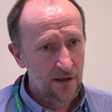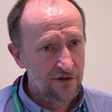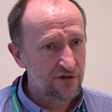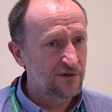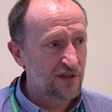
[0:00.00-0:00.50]

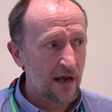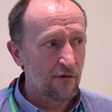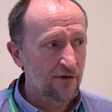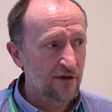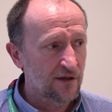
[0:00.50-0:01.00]
So it's an
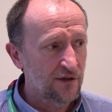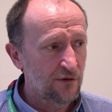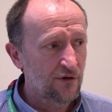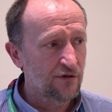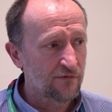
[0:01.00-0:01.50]
area that
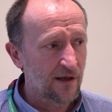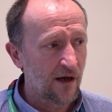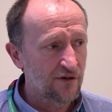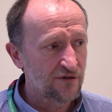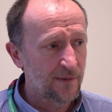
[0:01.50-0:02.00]
you could
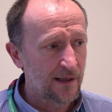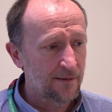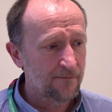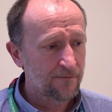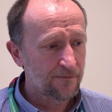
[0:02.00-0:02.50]
regard as
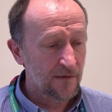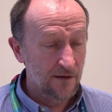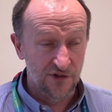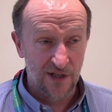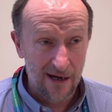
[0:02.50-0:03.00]
being
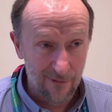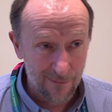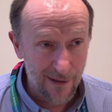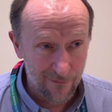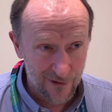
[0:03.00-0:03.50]
scary
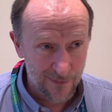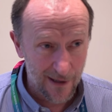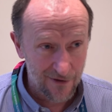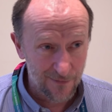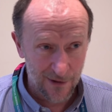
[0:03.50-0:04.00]
in many
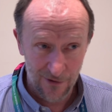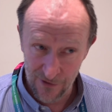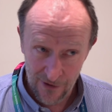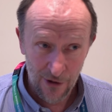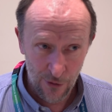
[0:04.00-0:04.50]
respects
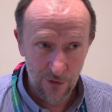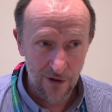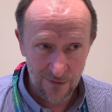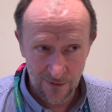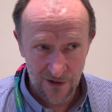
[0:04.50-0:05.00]
because who
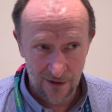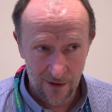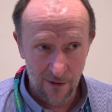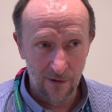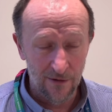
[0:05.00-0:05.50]
knows what's going to
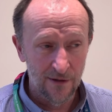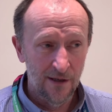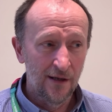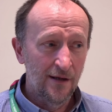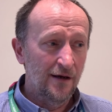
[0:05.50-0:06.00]
go on.
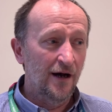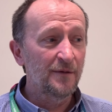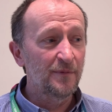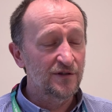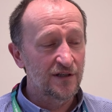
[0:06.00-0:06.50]
I
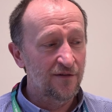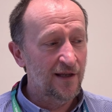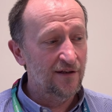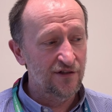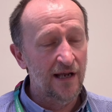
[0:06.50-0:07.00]
personally
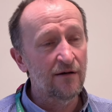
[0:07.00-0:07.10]
think it's an